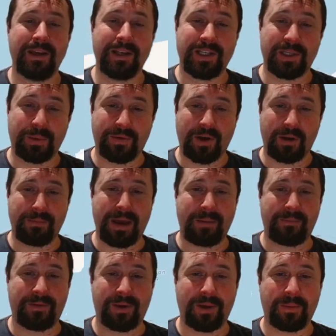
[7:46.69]
So we've got
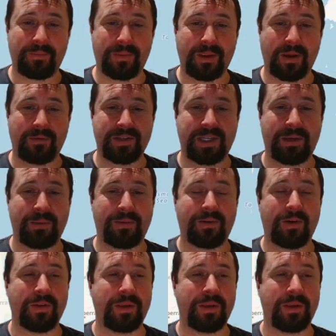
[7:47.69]
map view. Obviously, we've got the